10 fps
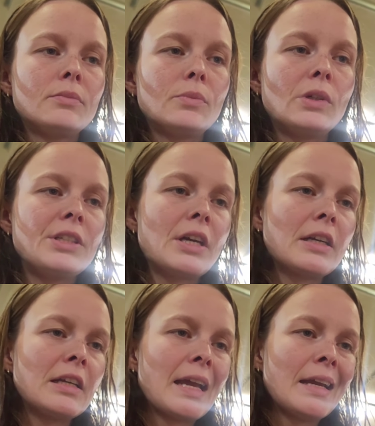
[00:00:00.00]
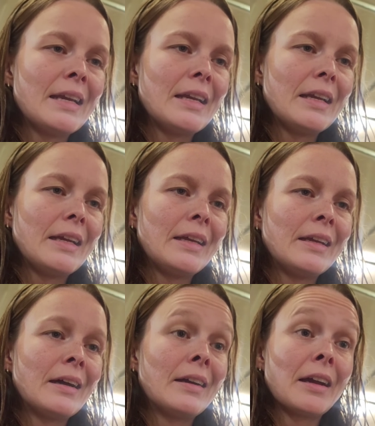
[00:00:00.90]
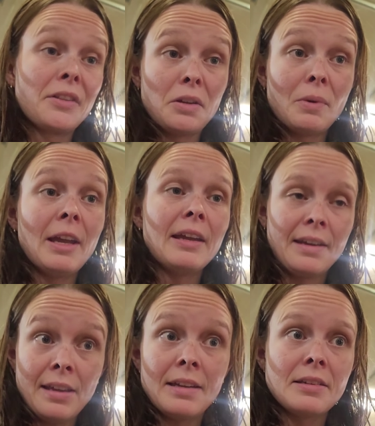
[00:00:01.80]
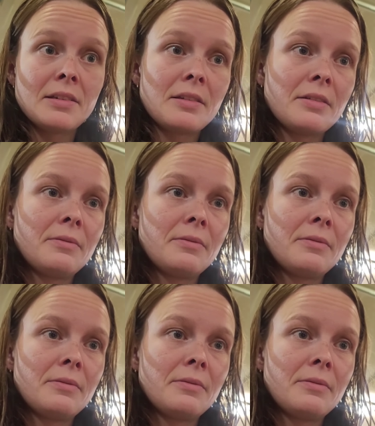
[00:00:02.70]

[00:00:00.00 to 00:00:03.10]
When done in an, in an unhealthy way, it is.